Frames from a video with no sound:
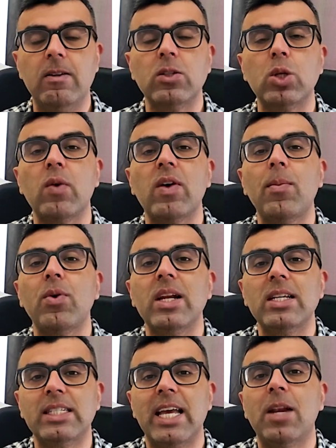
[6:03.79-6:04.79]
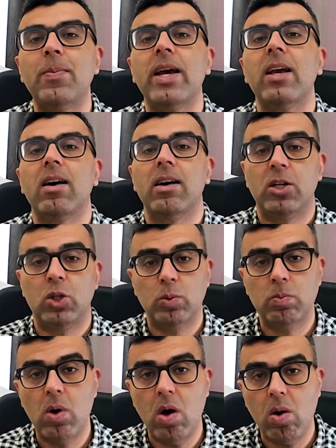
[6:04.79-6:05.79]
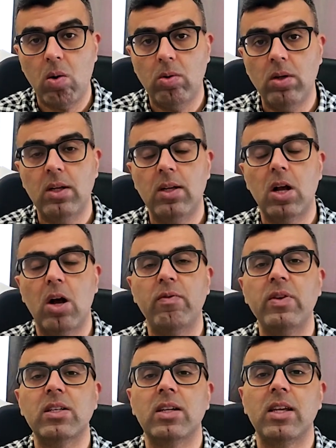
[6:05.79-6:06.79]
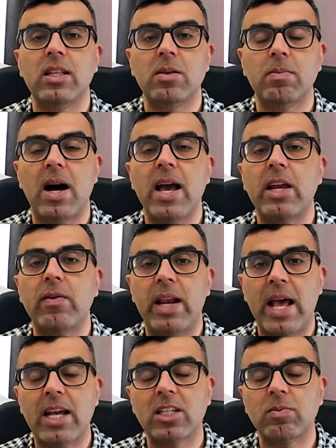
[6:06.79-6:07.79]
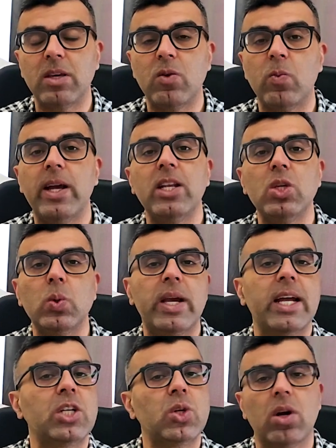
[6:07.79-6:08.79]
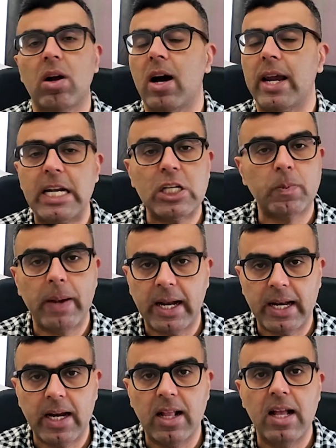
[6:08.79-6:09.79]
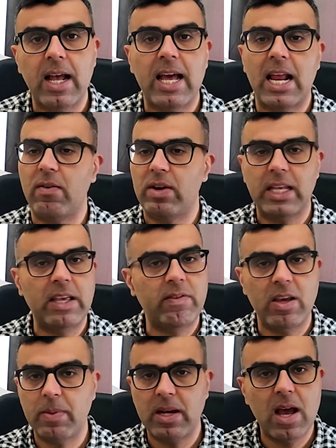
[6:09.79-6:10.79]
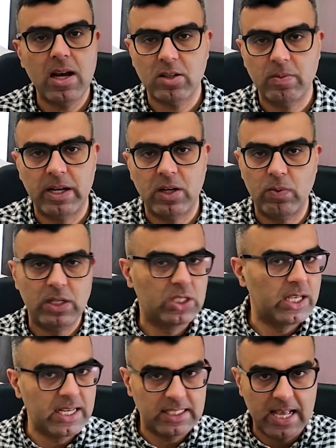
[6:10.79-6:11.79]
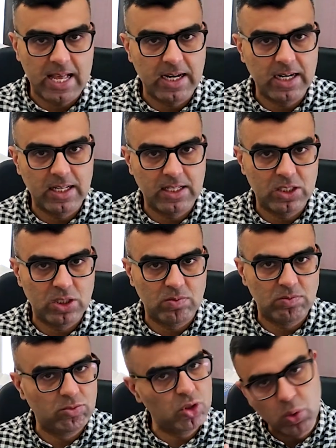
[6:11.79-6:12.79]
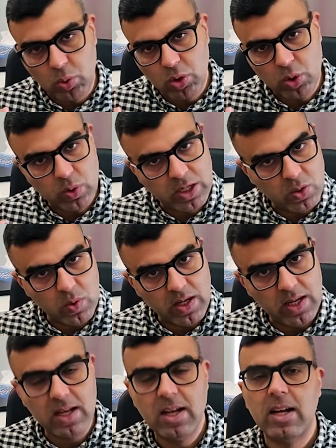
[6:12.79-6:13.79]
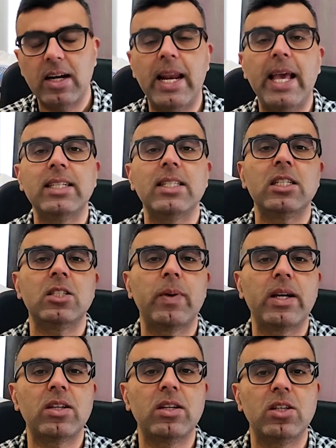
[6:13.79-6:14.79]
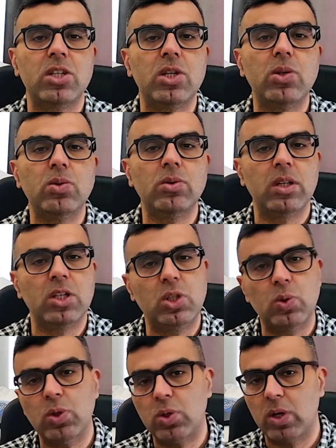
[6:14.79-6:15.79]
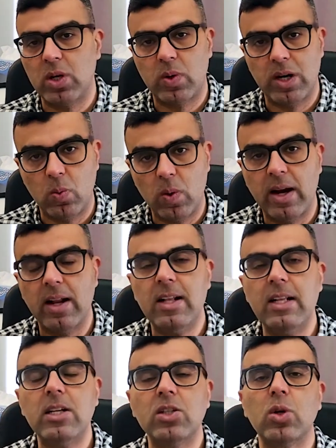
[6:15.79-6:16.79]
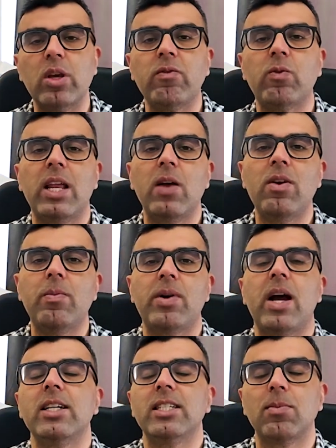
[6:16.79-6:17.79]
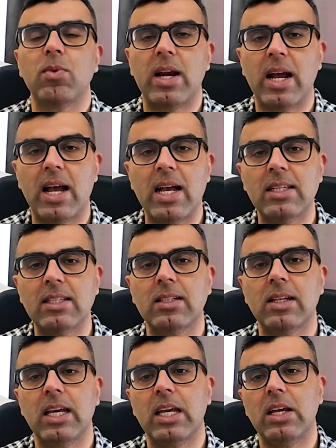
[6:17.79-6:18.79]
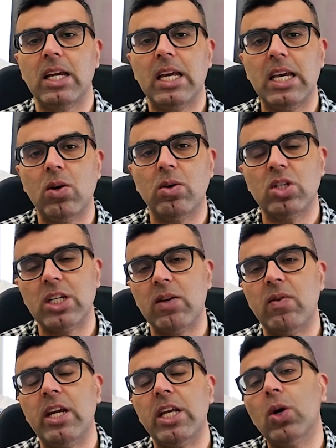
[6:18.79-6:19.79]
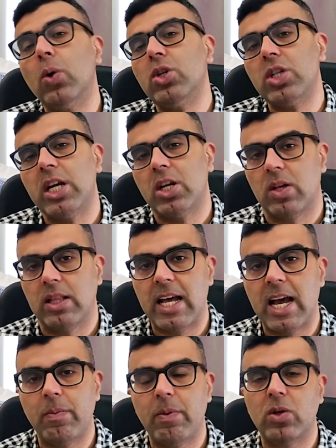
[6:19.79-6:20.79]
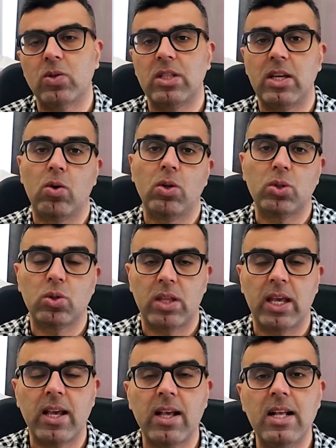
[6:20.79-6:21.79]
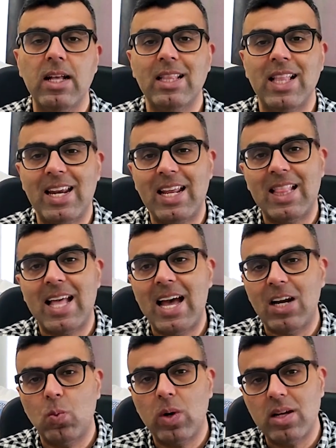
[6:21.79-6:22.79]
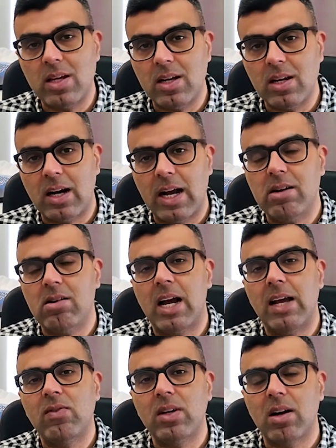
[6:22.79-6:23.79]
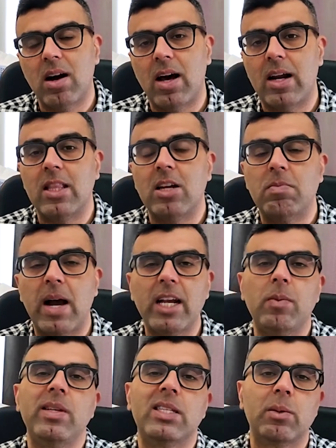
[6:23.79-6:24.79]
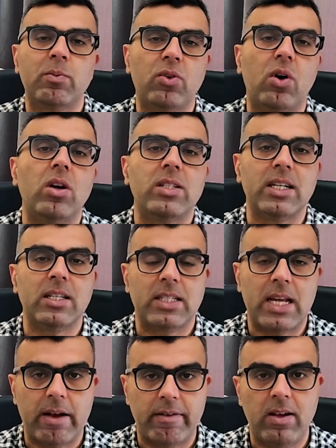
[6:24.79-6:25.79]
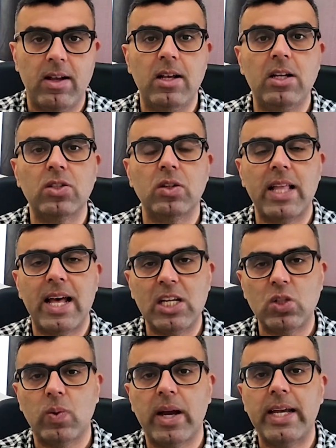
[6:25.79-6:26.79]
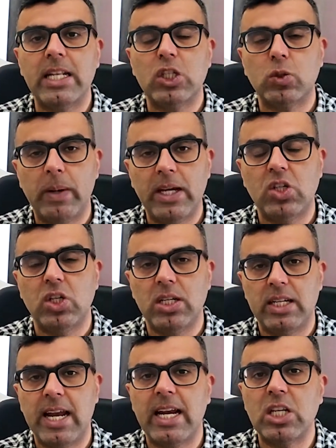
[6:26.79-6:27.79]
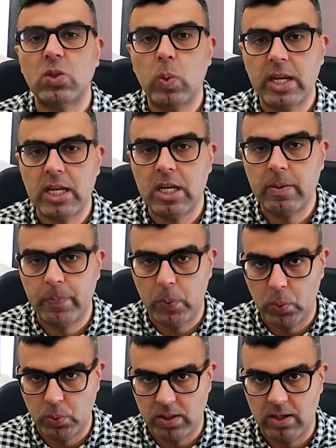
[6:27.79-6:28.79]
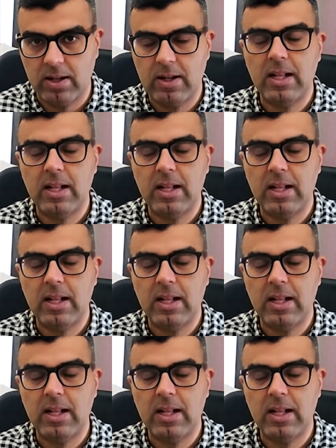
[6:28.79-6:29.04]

So if I'm going to sell my car tomorrow, obviously the buyer will ask me when you get your car inspected, and I will give him a document which says that it is June 2020, next inspection is due in June 2021. So if whatever price I'm going to ask, he or she will negotiate on that, because they also think that in that 1 year I drive the car and there might be some faults and stuff. So that is why inspection date is very important.